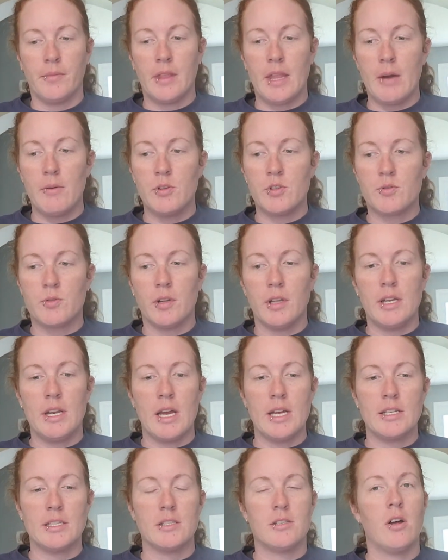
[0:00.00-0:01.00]
That one's really
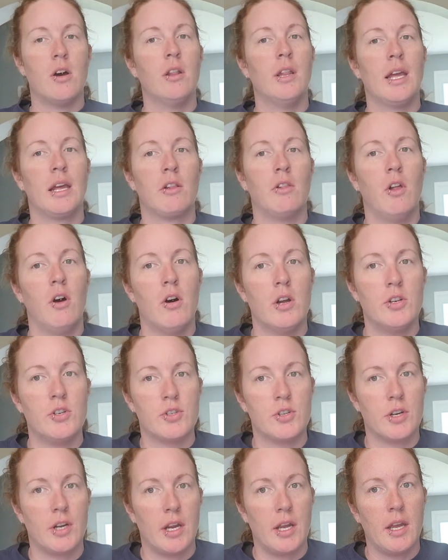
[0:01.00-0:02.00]
nice. It's not like
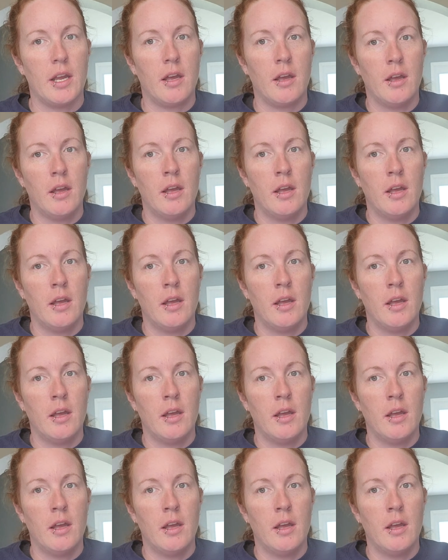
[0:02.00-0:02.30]
laundry.